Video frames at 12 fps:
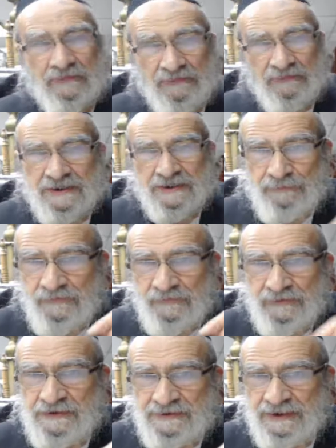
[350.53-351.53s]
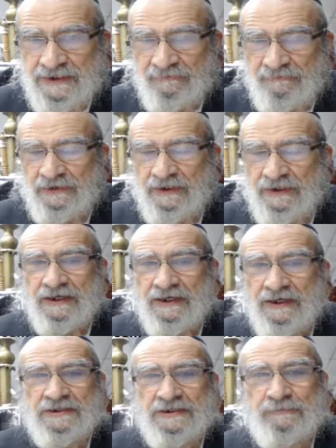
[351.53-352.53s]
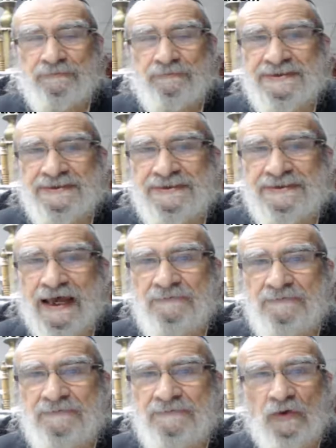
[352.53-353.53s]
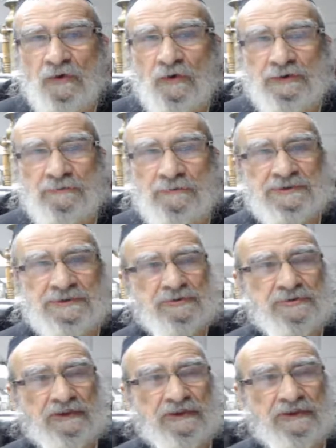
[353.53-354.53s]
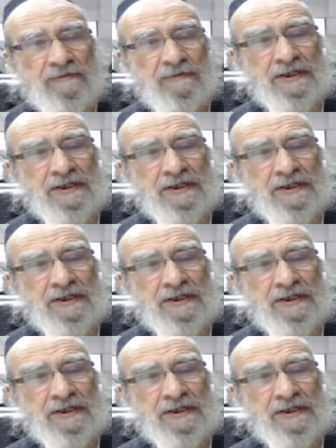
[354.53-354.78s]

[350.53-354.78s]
This spirit itself needs to be something known to be Mishlabshin Kino,